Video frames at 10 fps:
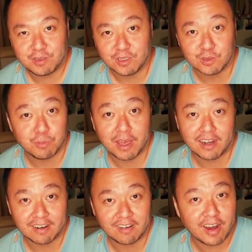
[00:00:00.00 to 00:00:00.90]
is a
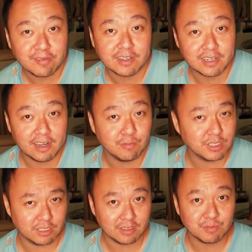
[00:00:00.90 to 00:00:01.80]
better rivalry than
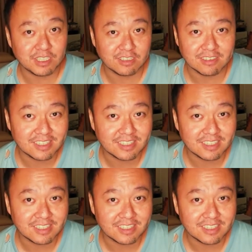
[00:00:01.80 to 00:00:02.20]
Michigan